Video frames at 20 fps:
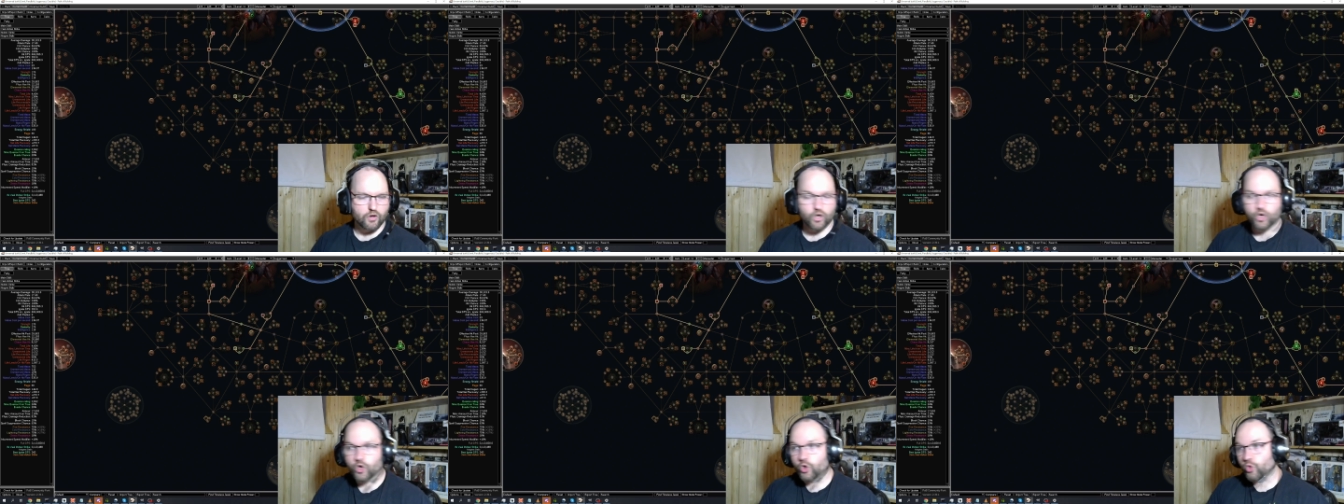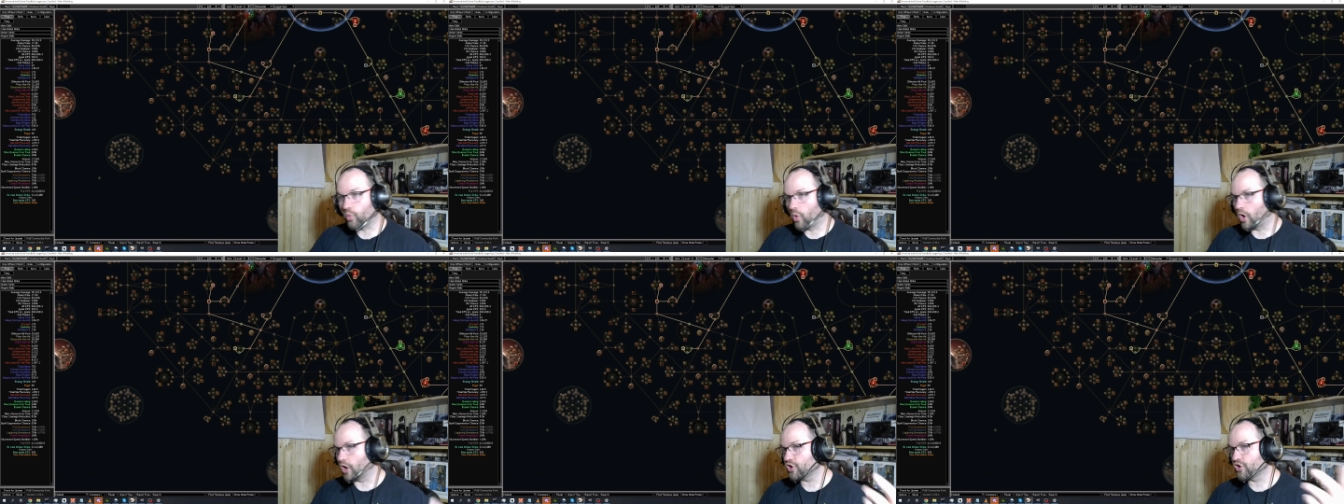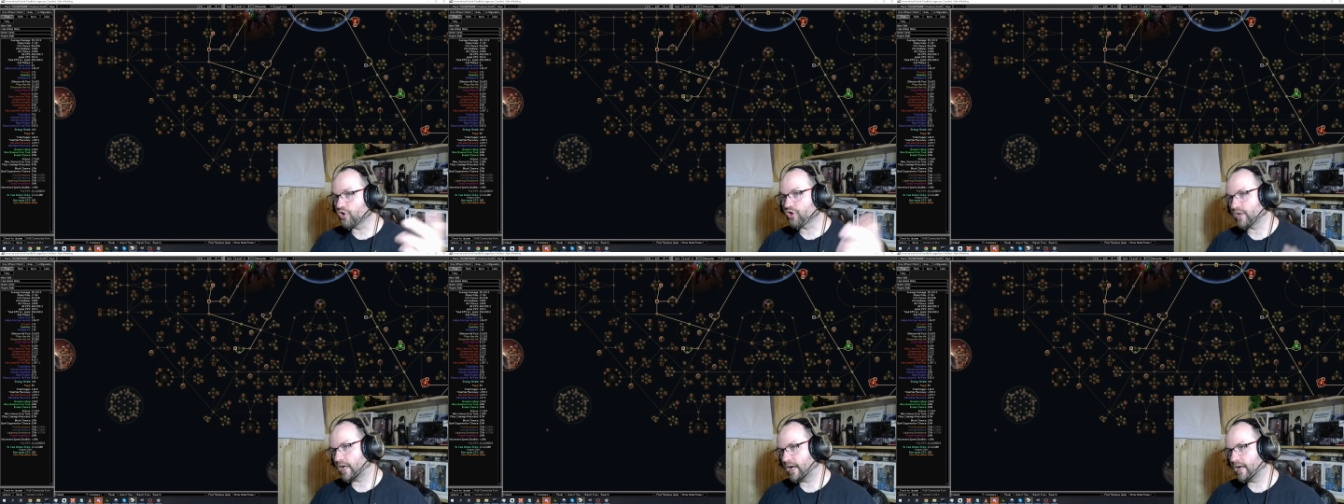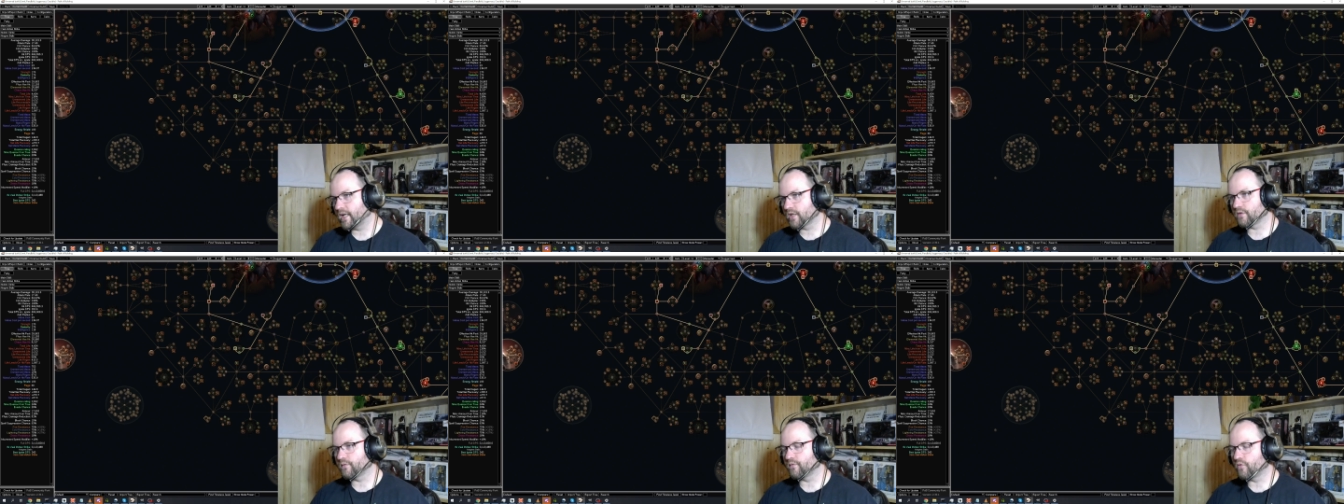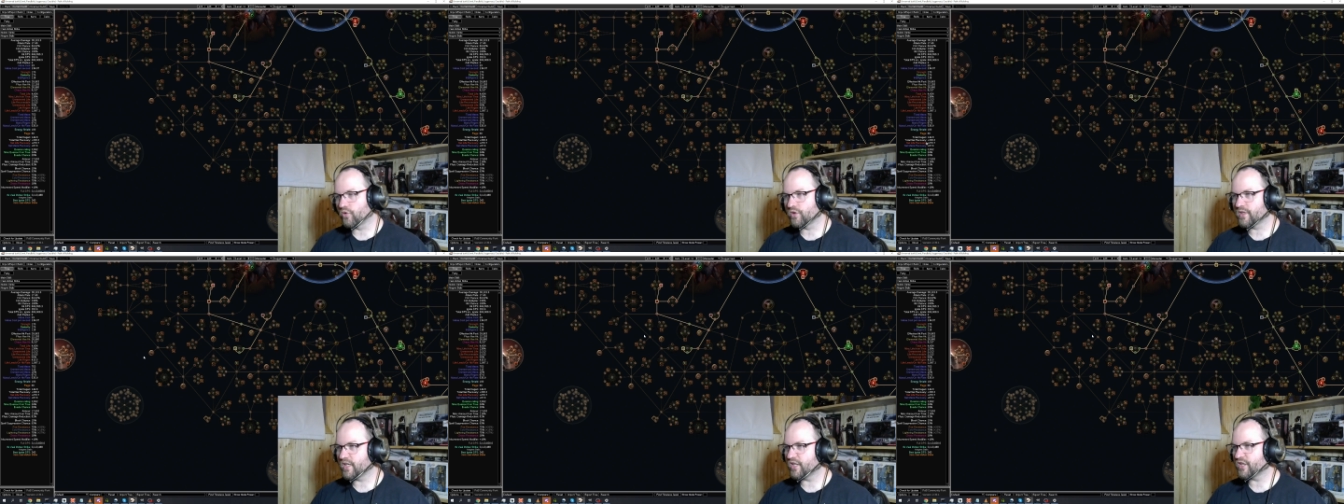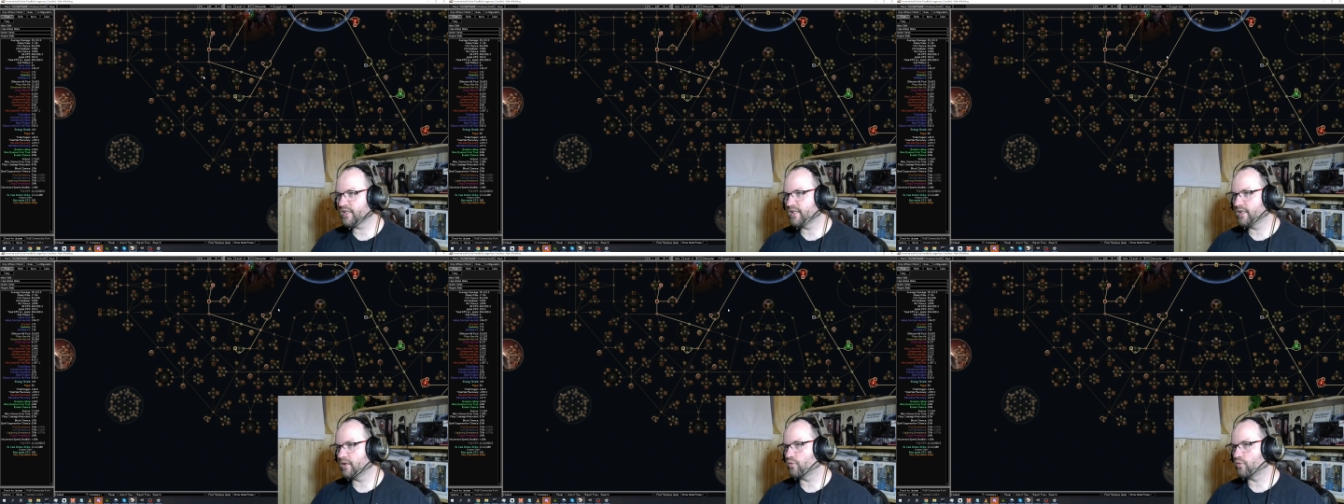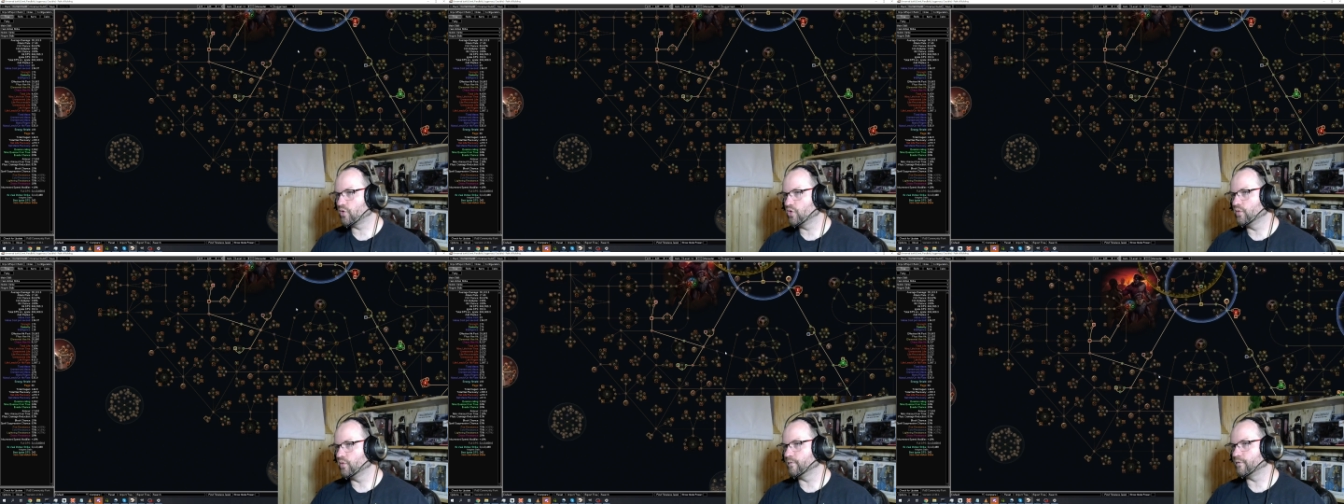A good Watcher's Eyes, of course. There's still
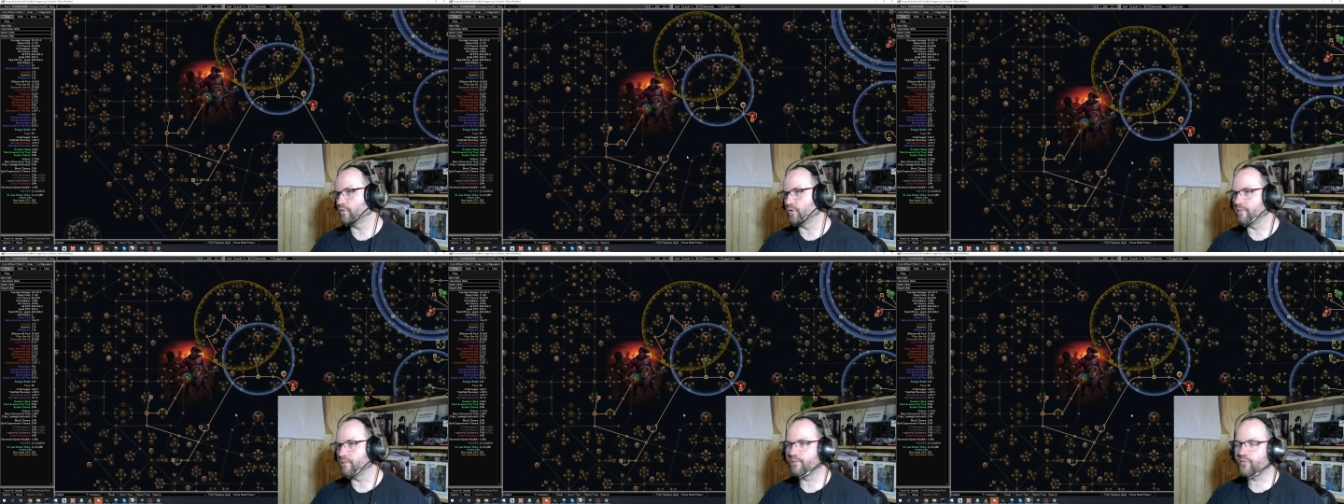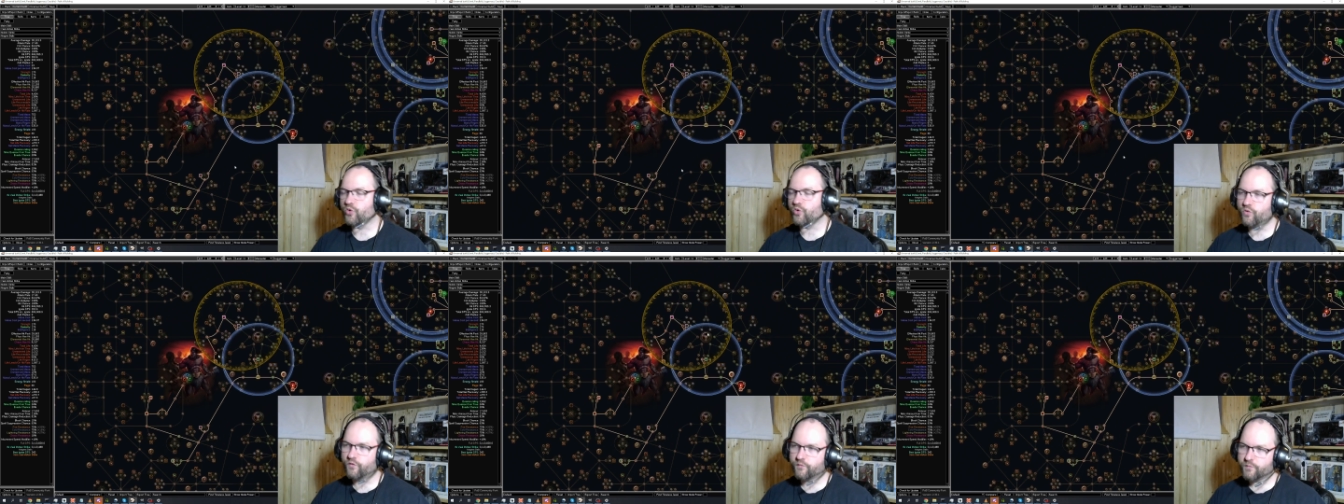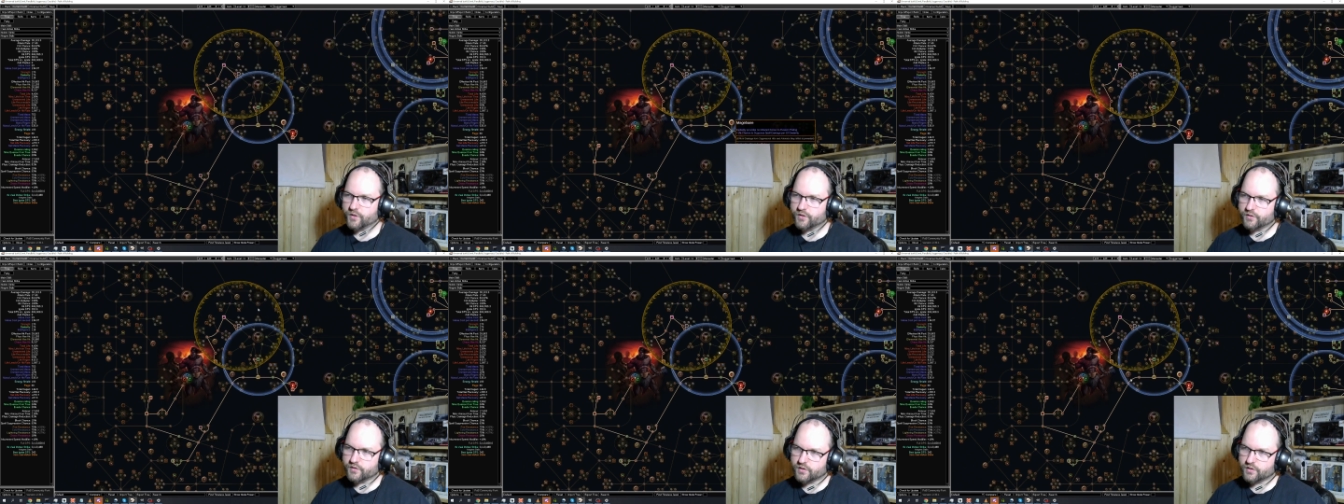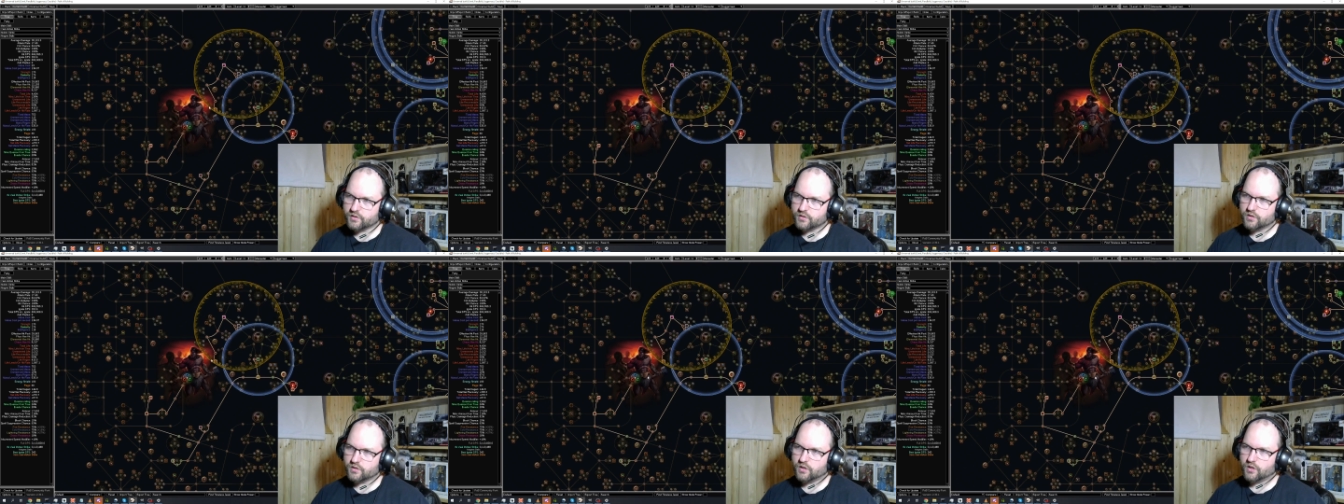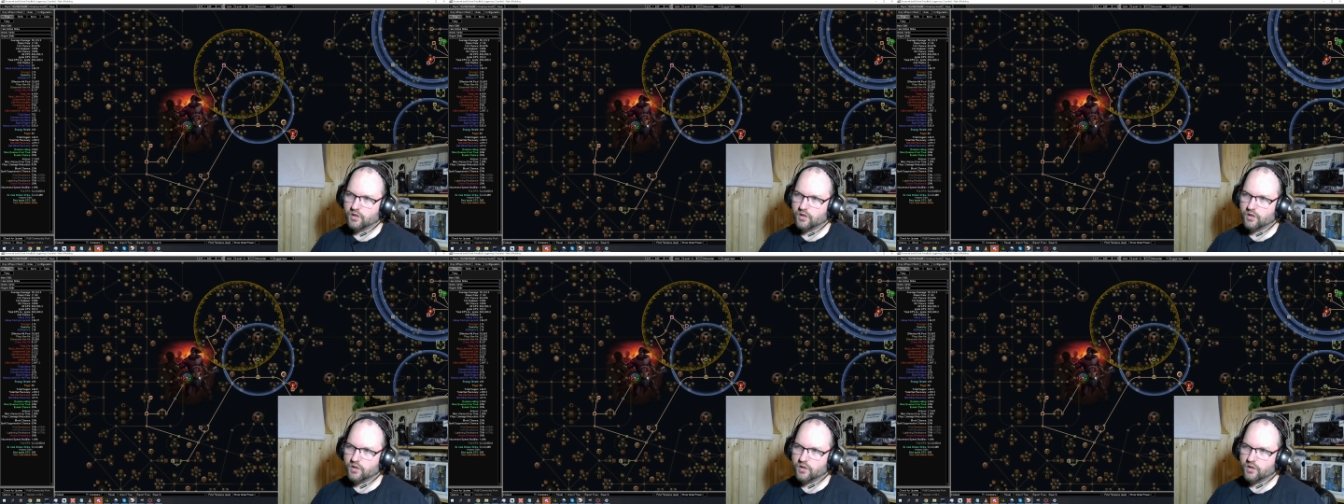room for improvement,